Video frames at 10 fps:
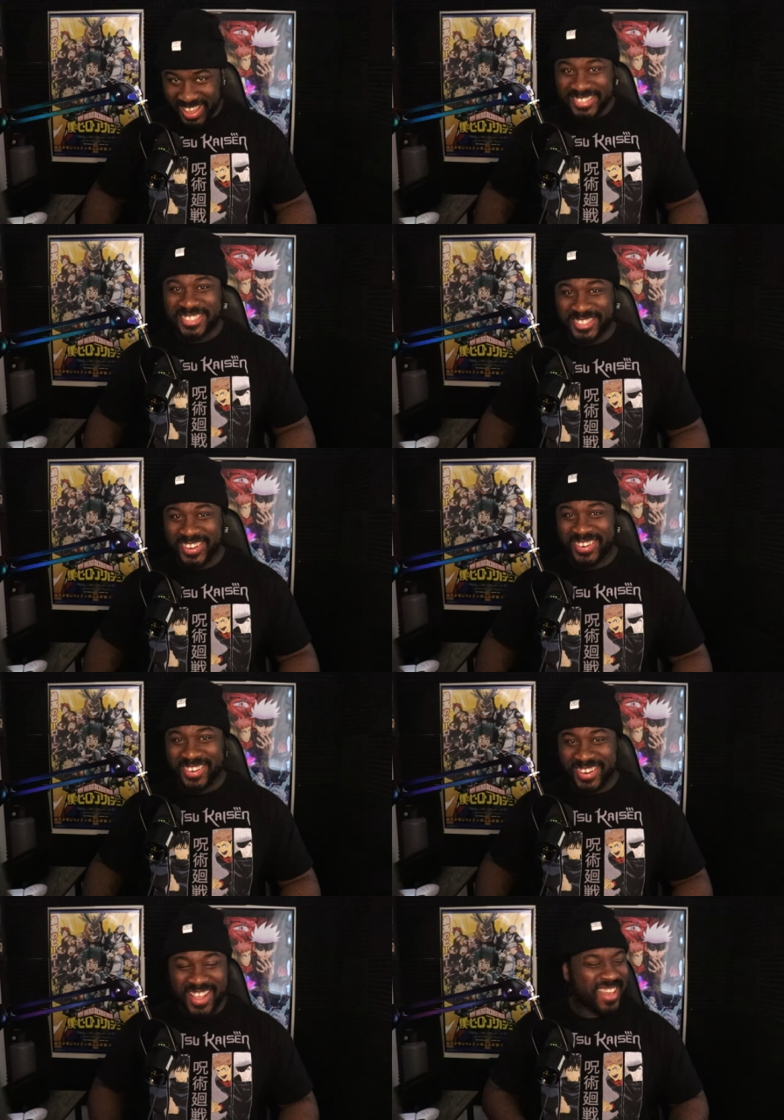Yes,
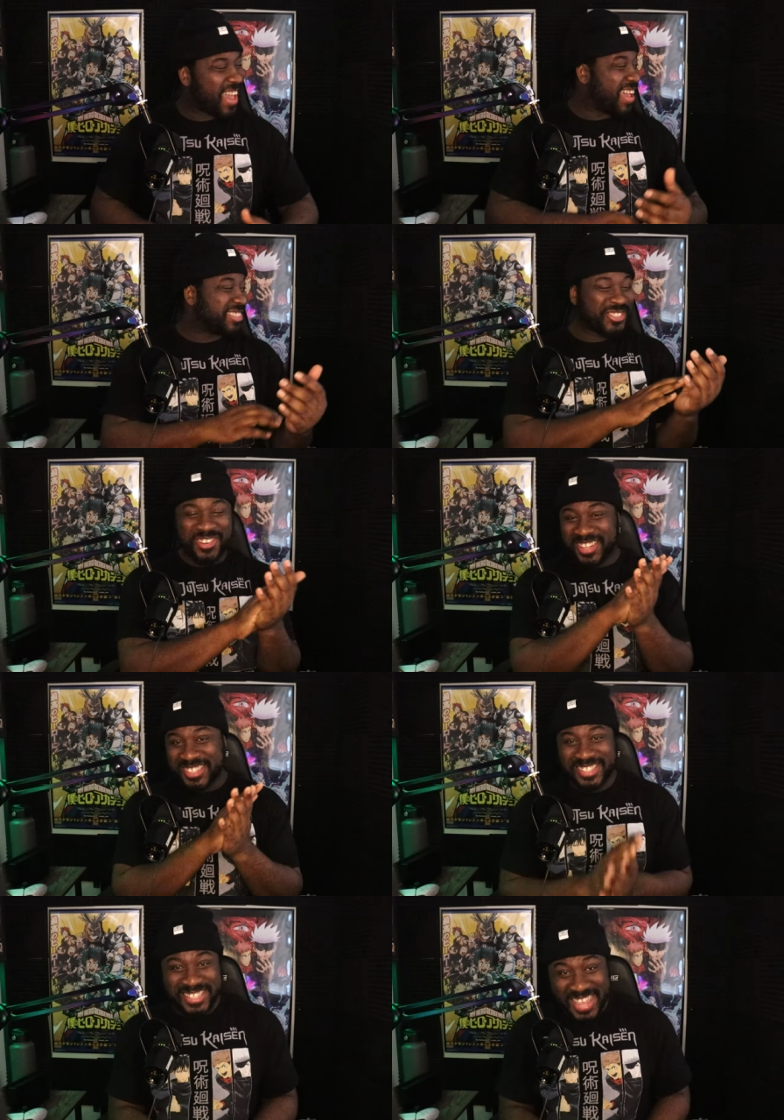sir. As you
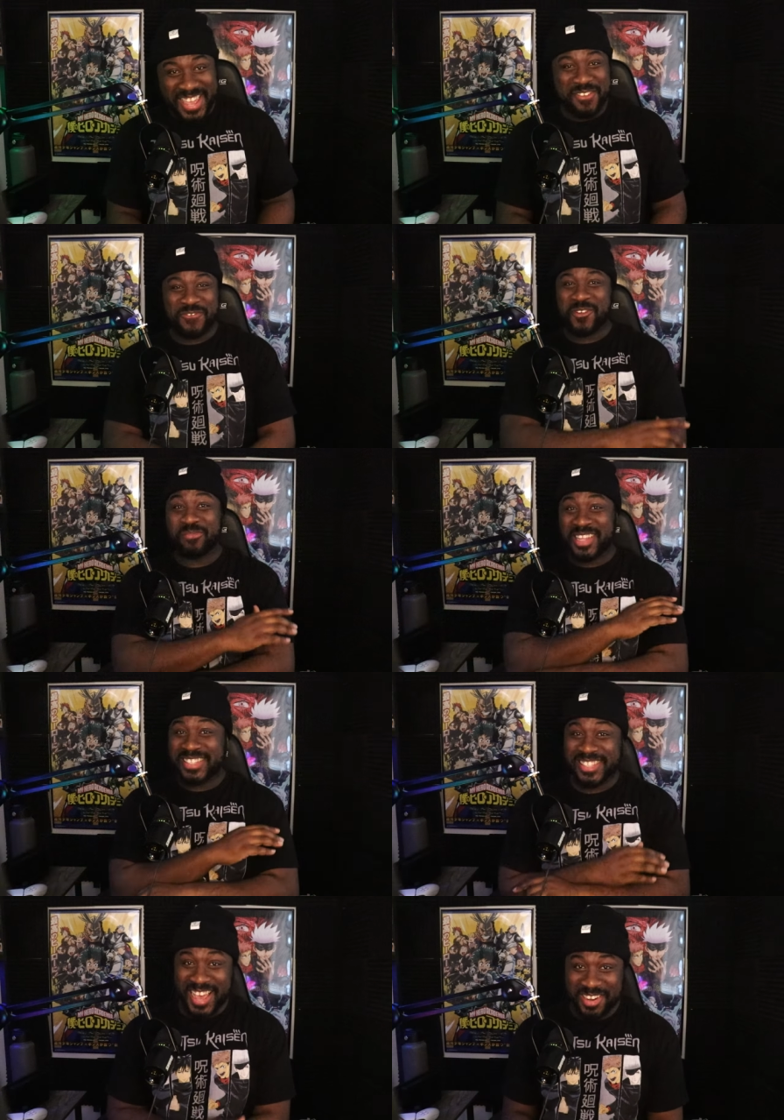can see from
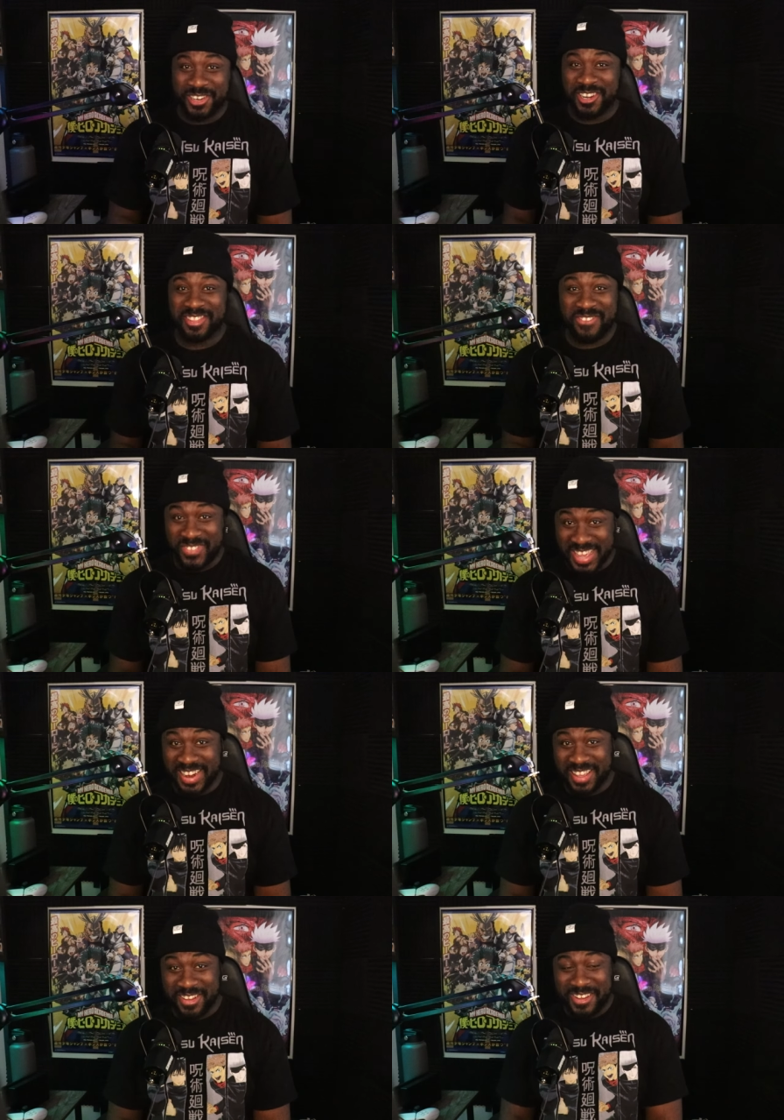the title of the
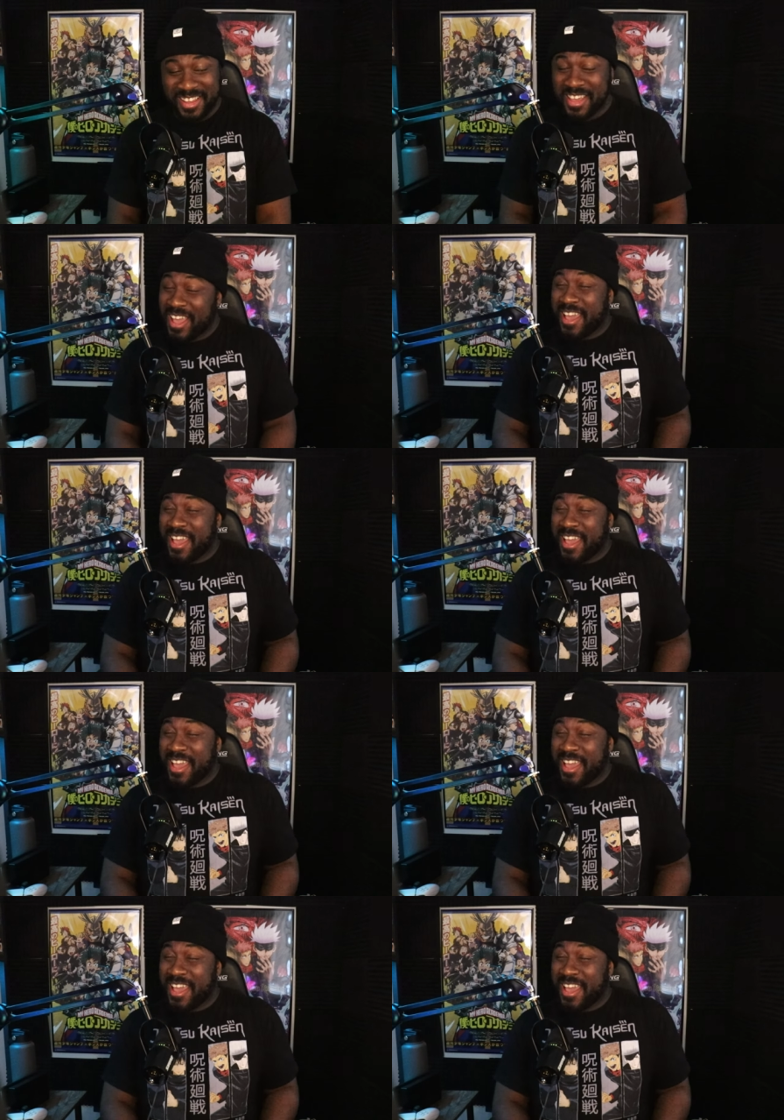video,